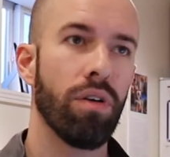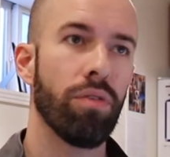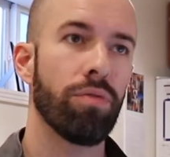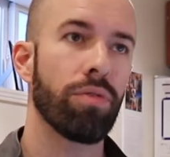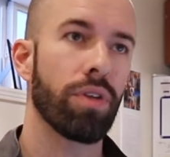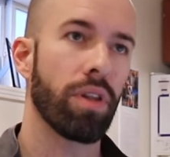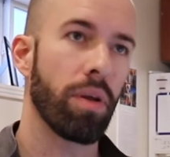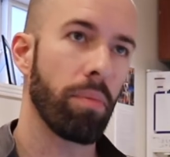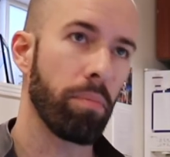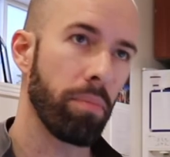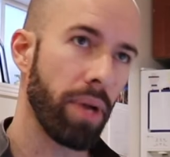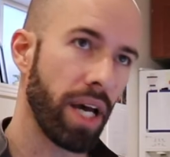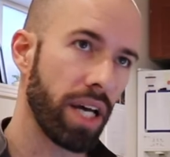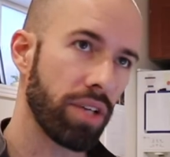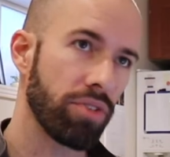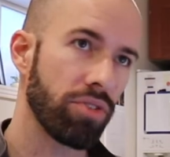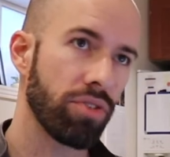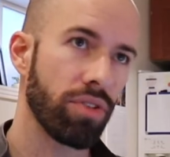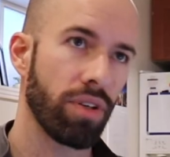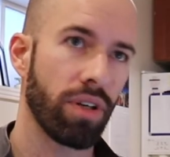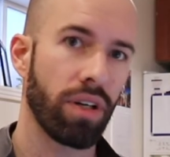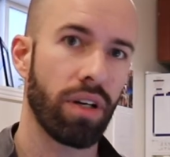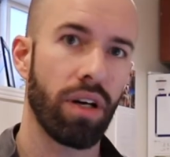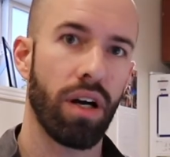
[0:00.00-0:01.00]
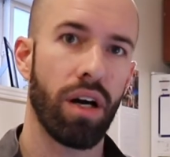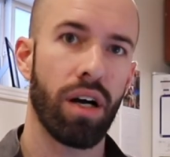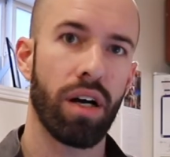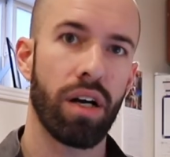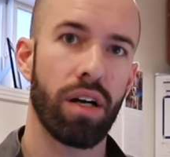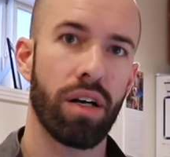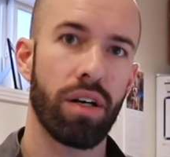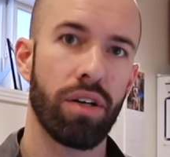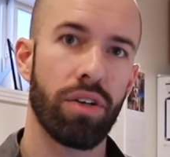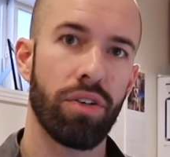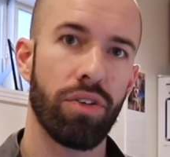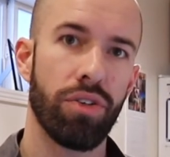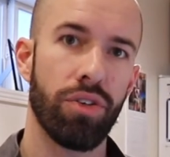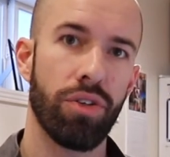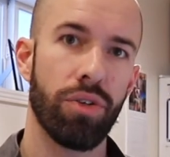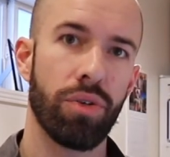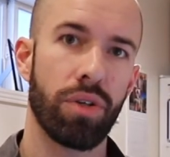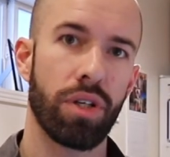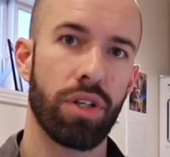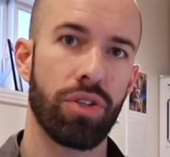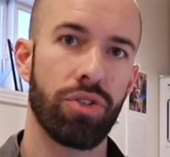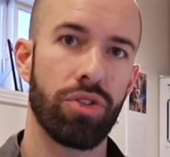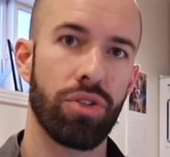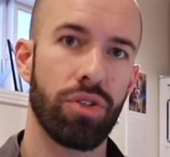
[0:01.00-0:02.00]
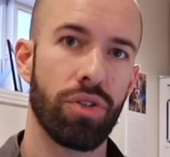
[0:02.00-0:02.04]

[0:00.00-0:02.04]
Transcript: For the MasterCard, you could